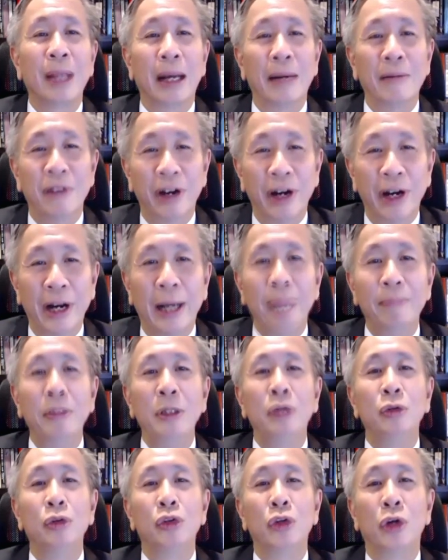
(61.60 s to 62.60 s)
I'm very
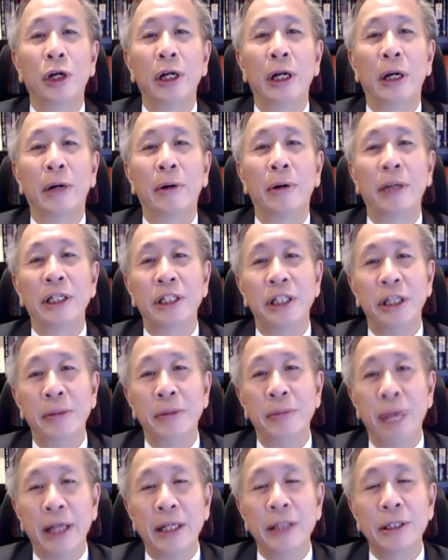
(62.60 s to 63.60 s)
happy to join our
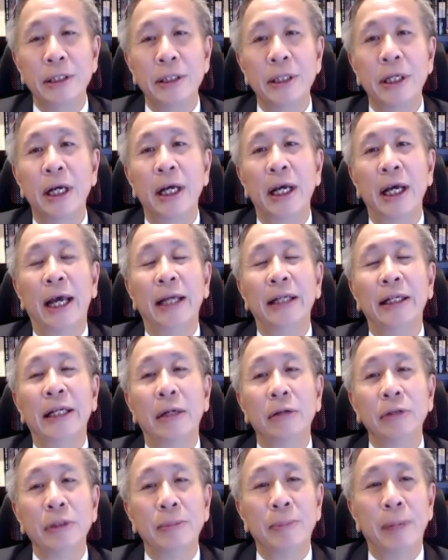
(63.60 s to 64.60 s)
esteemed guests and
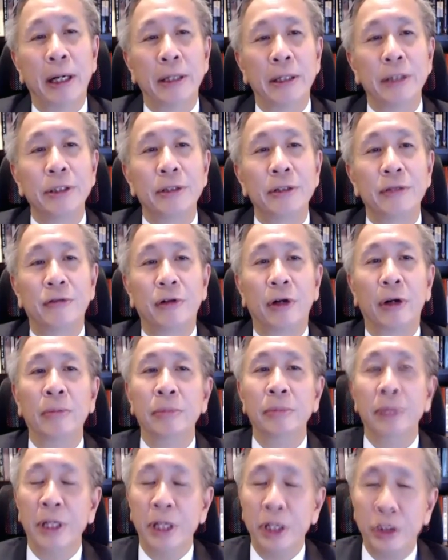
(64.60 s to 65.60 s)
counterparts
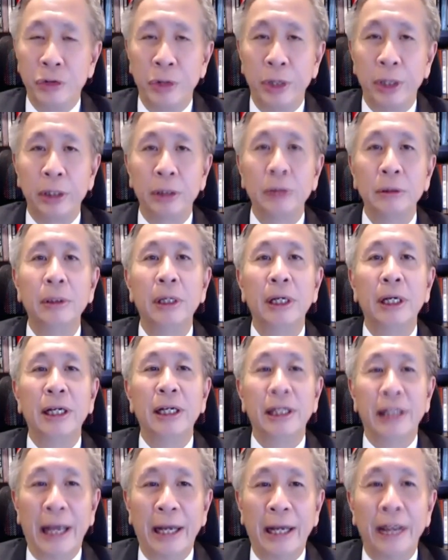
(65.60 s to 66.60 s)
from Israel,
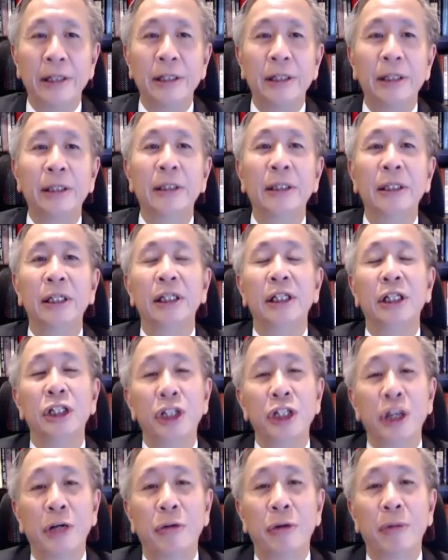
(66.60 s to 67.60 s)
Canada, the
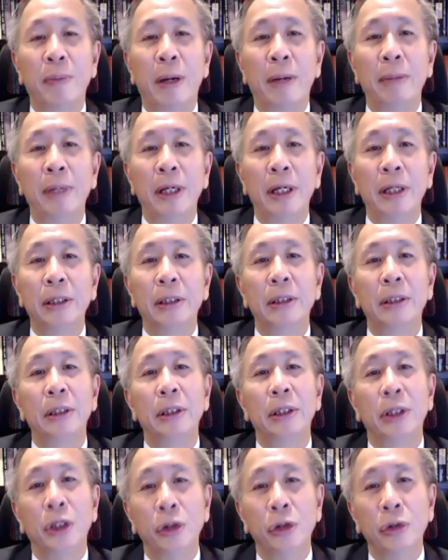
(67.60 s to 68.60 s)
Czech Republic,
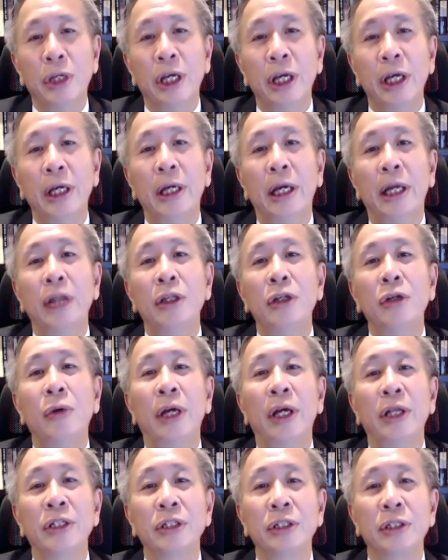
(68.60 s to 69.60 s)
UK, and
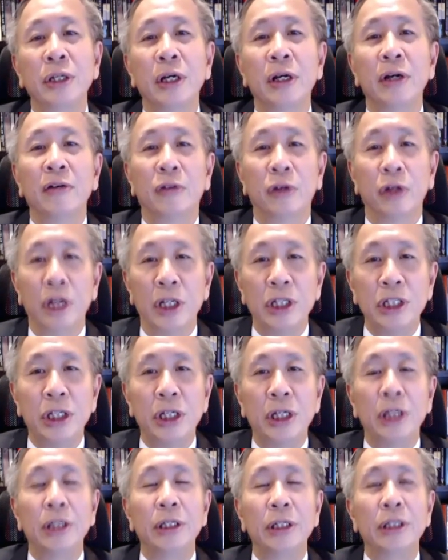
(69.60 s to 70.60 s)
US for this
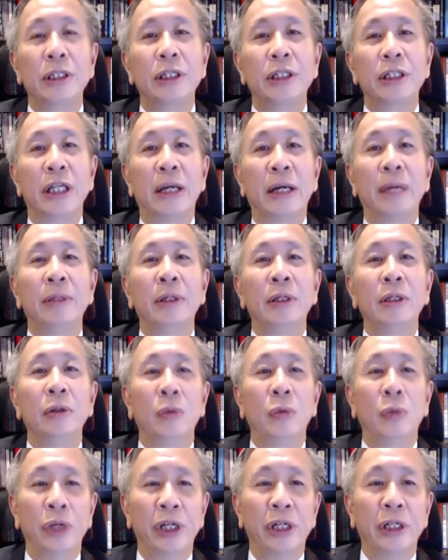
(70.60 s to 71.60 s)
year's Cyber
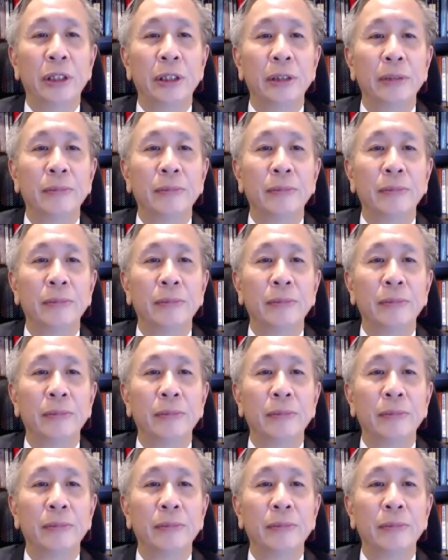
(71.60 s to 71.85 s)
Week.